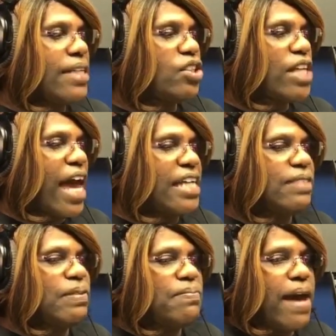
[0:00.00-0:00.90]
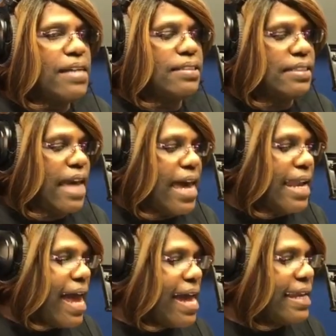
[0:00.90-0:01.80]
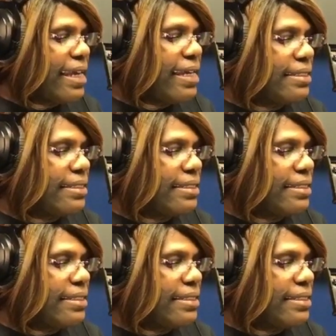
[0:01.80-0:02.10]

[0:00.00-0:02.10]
and Jasmine Masters. Hey, ladies.